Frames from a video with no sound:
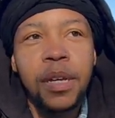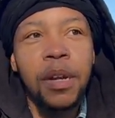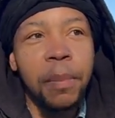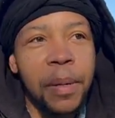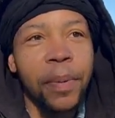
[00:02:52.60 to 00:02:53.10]

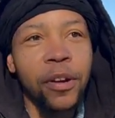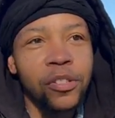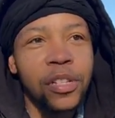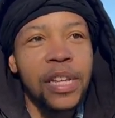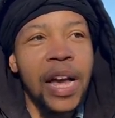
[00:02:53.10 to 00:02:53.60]
Now, me
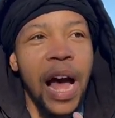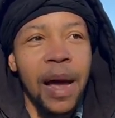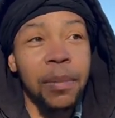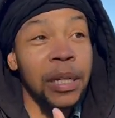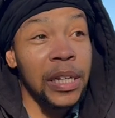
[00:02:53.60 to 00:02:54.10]
personally,
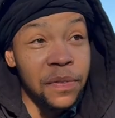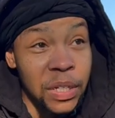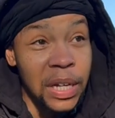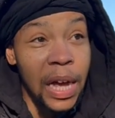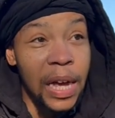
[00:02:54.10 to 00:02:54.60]
I believe
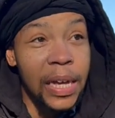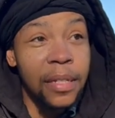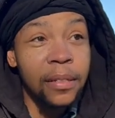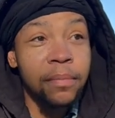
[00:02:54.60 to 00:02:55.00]
in God.